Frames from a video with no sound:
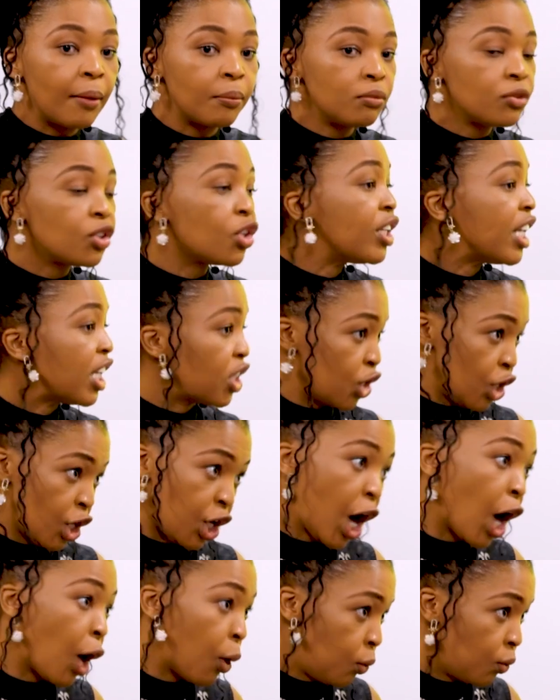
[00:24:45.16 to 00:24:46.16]
You need to
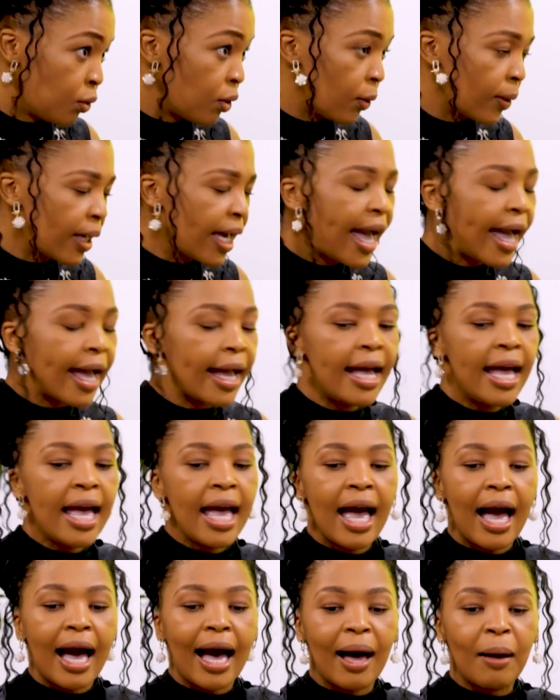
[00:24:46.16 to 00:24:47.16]
go, okay?
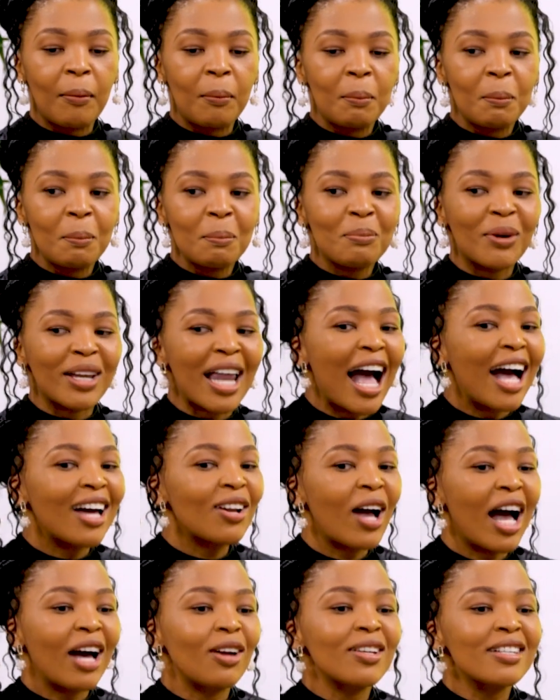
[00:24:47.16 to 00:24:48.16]
But
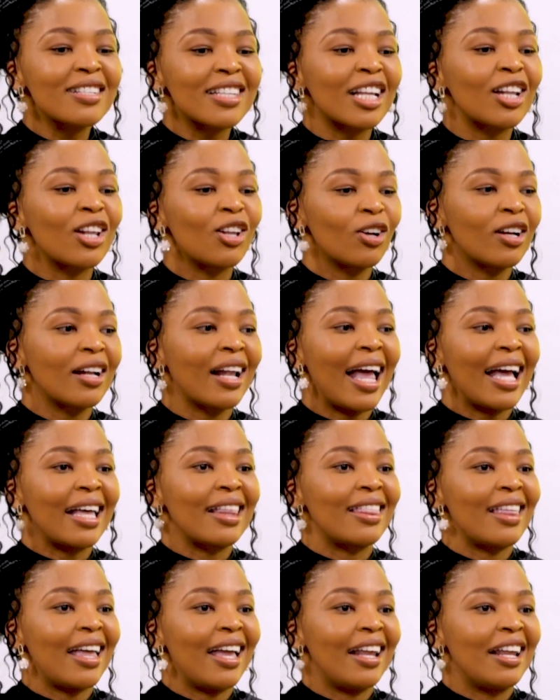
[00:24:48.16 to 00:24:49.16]
how does that look like
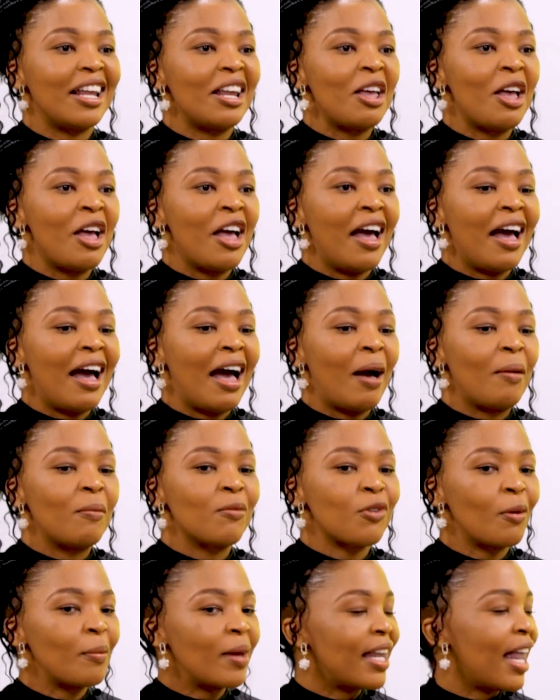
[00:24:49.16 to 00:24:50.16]
then
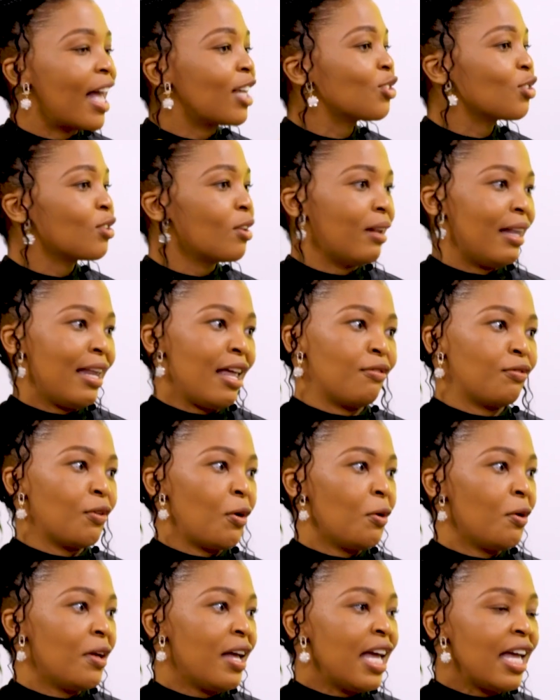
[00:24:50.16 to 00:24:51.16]
from a national
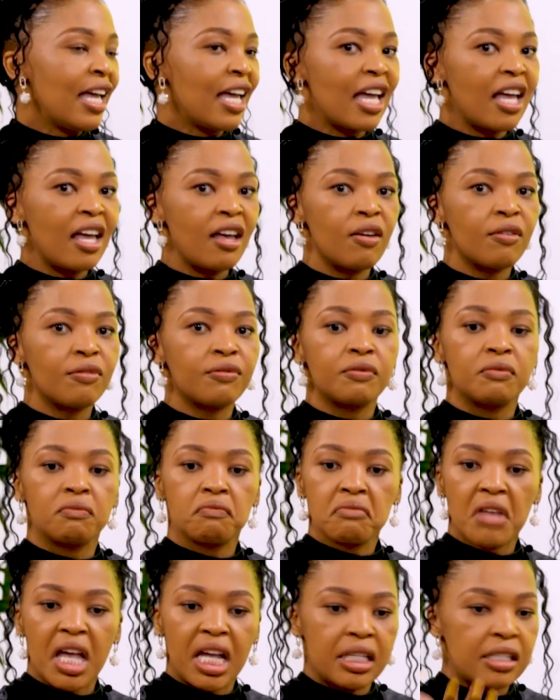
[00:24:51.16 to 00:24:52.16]
level? If
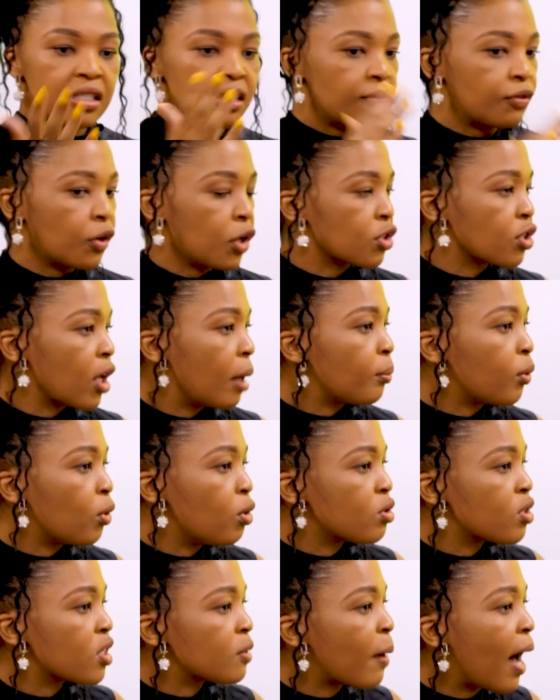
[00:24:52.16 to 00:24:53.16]
ANC, for example,
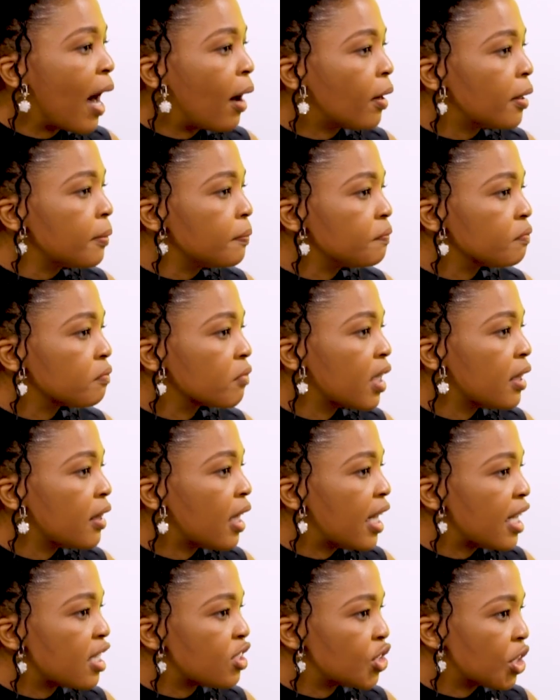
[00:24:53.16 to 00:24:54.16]
loses power in the
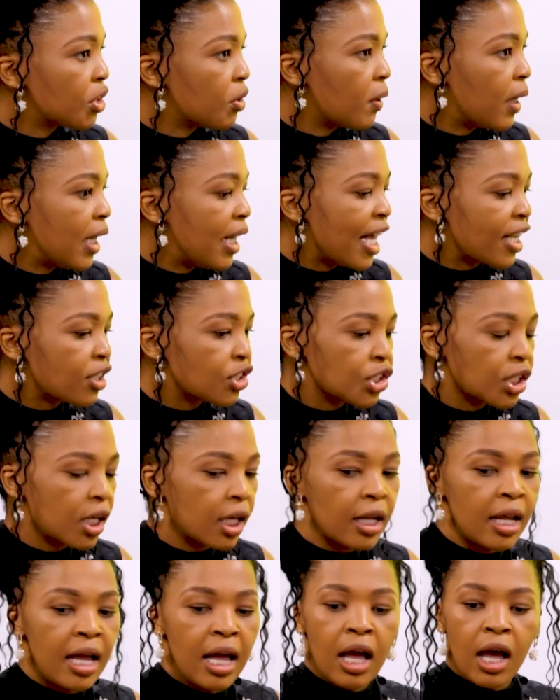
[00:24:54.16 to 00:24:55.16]
next general
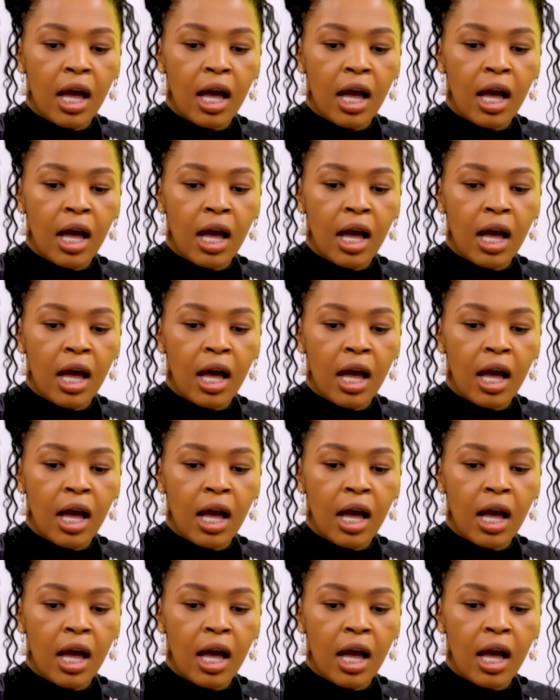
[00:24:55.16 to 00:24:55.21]
election,